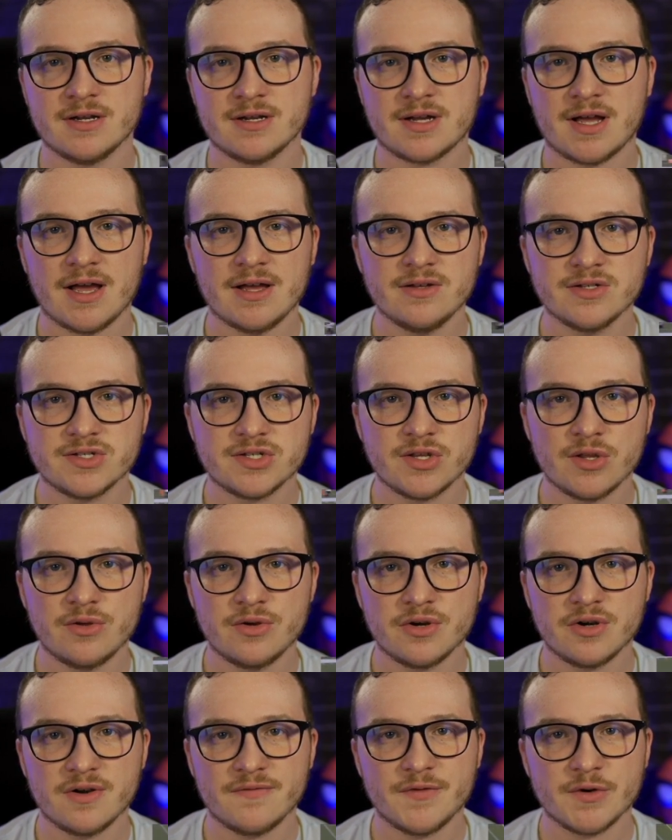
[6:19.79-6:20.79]
Kyle
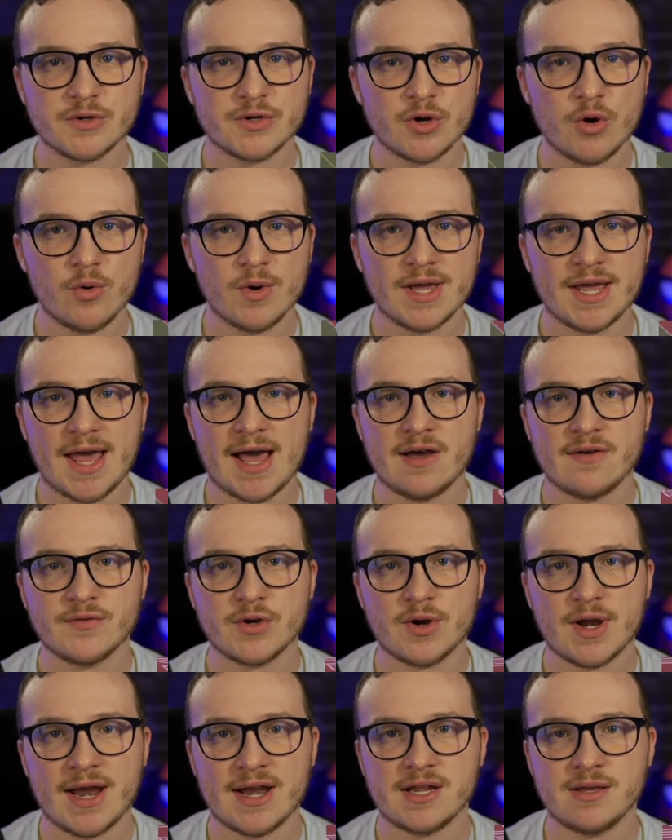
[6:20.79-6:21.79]
Sloter, if you're going
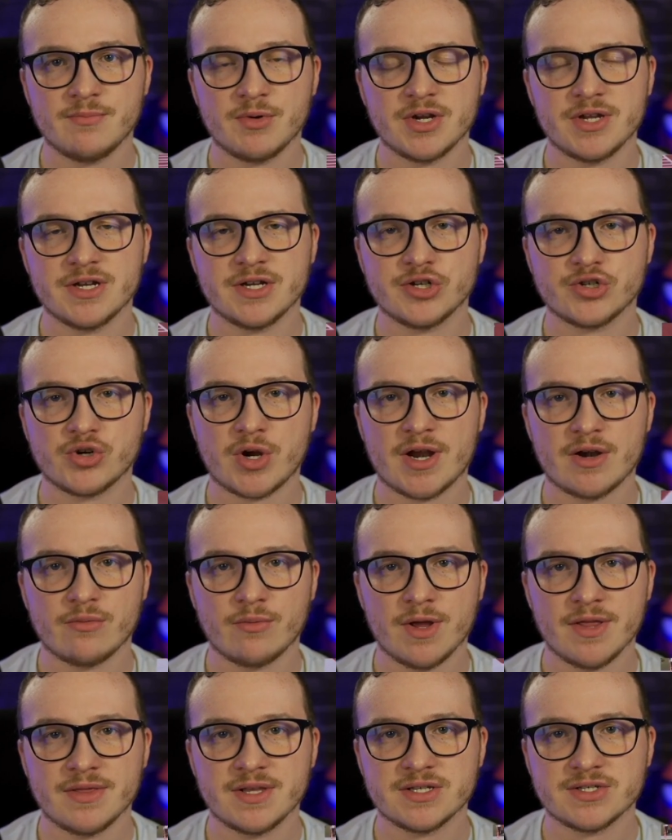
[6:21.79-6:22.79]
after anybody to try to
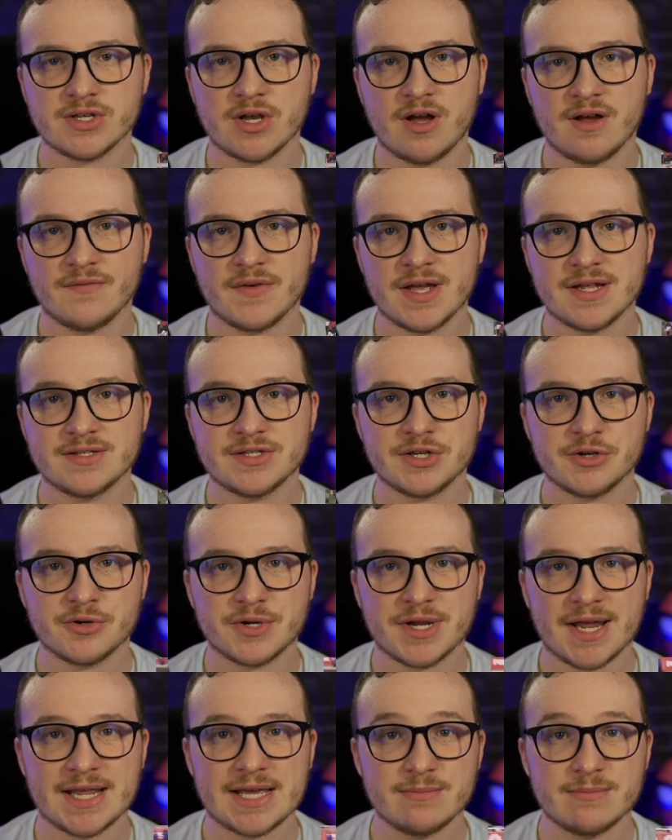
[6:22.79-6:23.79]
run this offense and you're
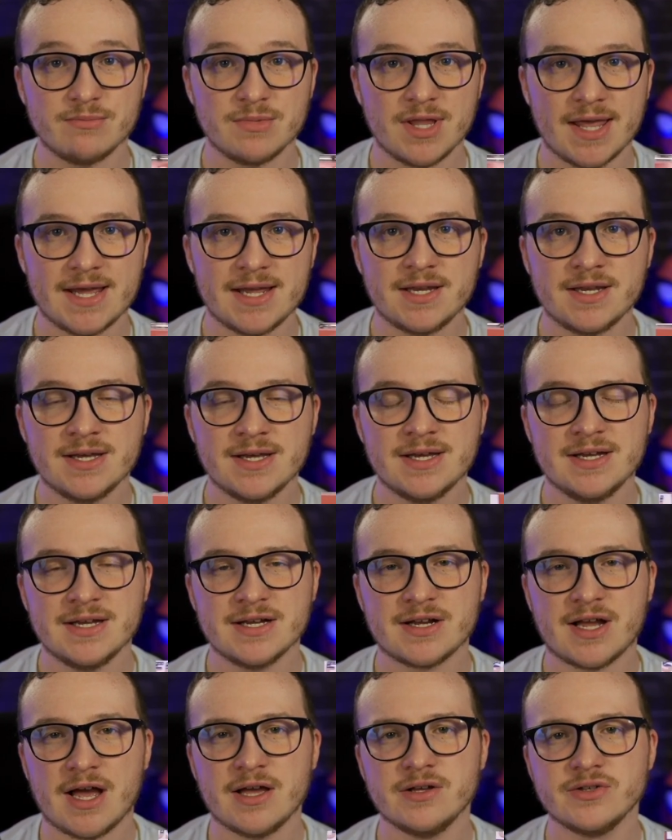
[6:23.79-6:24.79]
getting them late,
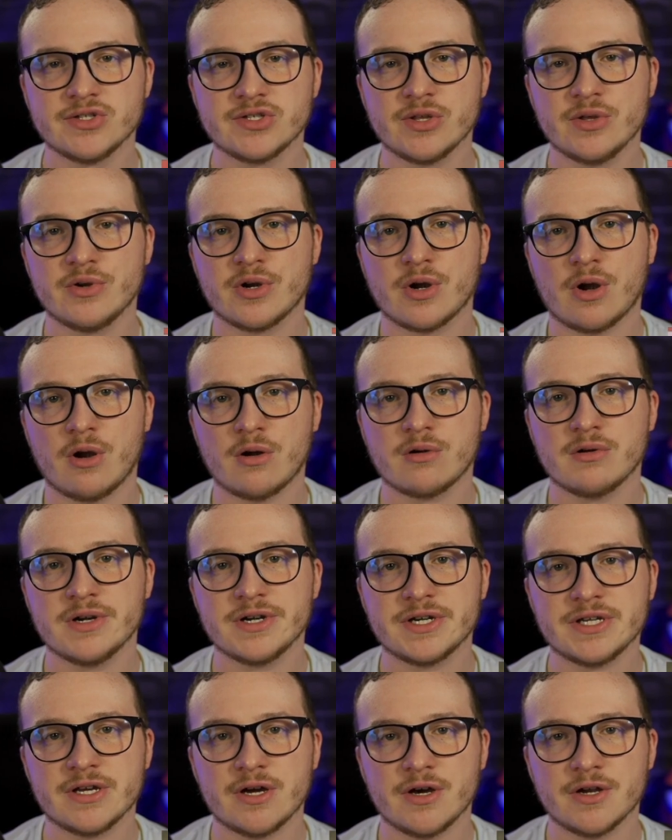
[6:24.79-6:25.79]
Kyle Sloter
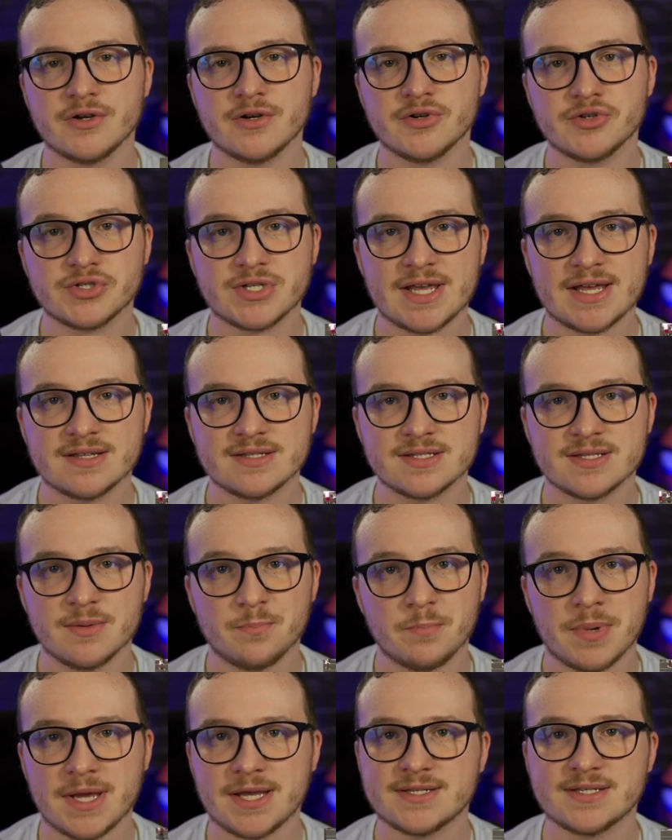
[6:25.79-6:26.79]
already understands the
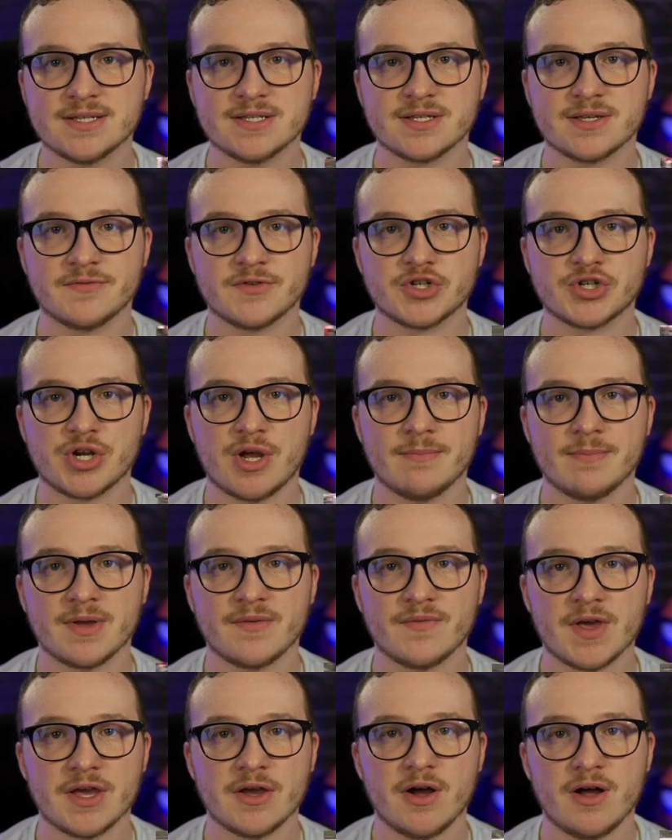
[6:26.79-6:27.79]
basis of a Sean
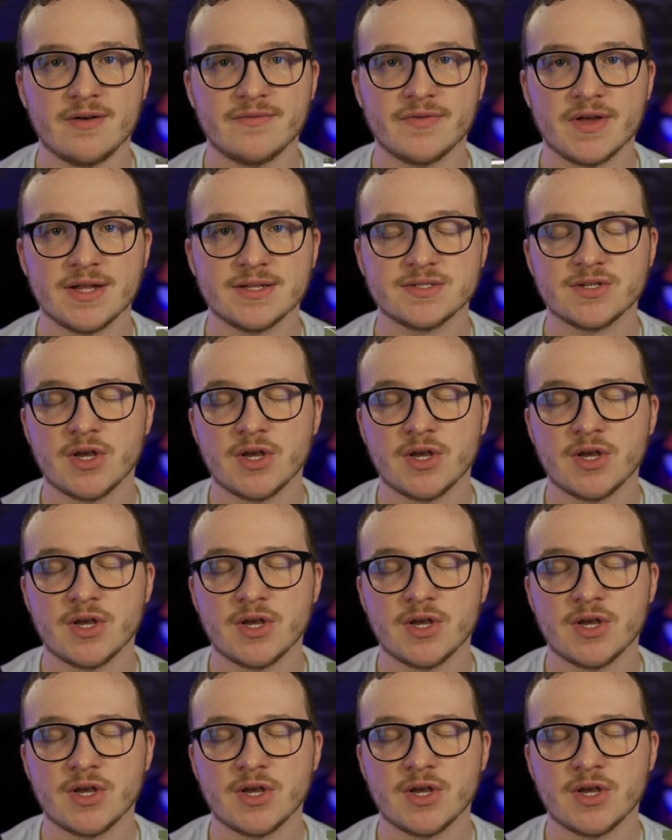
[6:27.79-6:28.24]
McVay offense.